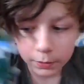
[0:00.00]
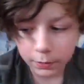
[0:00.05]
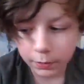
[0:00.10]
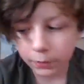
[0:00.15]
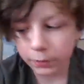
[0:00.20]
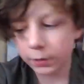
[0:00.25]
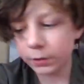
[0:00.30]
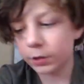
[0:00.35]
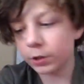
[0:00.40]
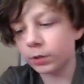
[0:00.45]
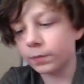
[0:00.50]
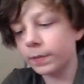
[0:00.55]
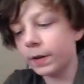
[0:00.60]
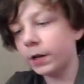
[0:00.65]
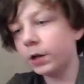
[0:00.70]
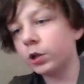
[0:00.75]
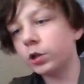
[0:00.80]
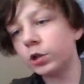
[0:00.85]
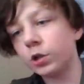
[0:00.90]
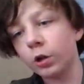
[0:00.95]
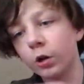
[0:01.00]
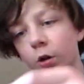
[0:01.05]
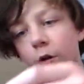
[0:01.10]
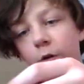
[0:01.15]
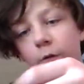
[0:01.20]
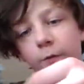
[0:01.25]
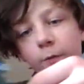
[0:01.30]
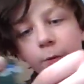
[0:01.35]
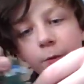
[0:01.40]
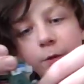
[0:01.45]
And just make sure,
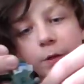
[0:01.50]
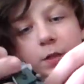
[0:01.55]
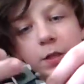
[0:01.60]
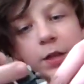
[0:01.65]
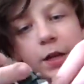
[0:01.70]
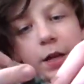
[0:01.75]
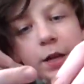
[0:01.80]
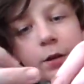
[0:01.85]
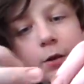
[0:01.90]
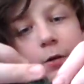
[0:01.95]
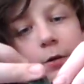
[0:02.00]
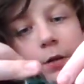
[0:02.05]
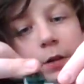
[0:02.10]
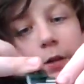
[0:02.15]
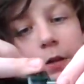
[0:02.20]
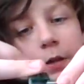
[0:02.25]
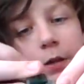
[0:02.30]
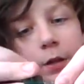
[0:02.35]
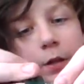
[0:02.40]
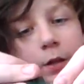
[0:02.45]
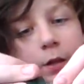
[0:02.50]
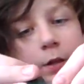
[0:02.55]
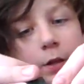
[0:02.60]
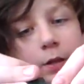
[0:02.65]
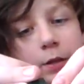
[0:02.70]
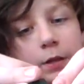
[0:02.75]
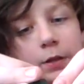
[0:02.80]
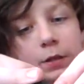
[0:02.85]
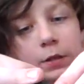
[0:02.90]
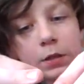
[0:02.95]
with the tail,
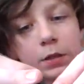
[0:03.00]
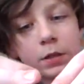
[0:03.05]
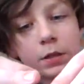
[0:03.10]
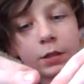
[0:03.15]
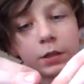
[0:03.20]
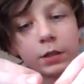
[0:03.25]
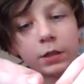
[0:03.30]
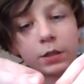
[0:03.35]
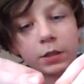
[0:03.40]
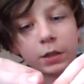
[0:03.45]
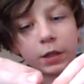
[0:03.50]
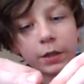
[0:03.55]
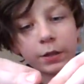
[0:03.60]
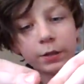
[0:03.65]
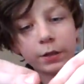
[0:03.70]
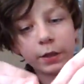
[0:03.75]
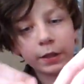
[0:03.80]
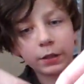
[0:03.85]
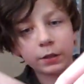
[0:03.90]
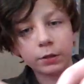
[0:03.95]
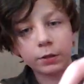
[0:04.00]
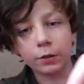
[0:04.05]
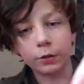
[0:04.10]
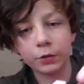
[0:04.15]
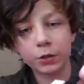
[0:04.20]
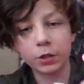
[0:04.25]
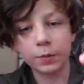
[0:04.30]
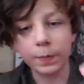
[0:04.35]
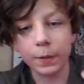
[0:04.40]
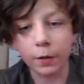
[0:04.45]
that the studs on the, like, the little
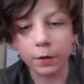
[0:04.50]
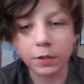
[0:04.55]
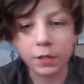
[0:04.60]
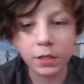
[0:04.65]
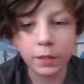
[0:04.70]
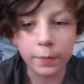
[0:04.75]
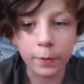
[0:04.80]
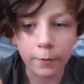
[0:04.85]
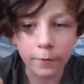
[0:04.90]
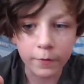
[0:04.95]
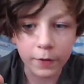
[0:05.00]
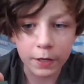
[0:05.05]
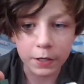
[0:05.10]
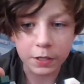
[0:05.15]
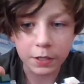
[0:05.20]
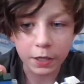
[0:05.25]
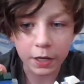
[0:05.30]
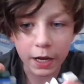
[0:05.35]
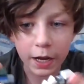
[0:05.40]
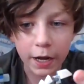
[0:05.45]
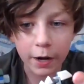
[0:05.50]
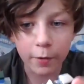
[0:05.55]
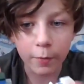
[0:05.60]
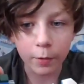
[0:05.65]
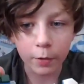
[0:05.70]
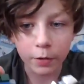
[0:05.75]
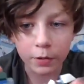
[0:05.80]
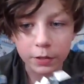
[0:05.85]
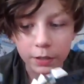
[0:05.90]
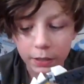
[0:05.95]
spear tip are facing
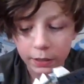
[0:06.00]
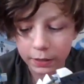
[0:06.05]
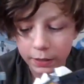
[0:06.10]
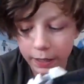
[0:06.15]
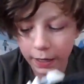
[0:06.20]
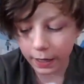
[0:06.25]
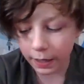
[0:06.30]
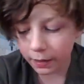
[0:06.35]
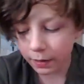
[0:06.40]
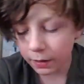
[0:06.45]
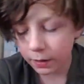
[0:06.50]
outwards, like that.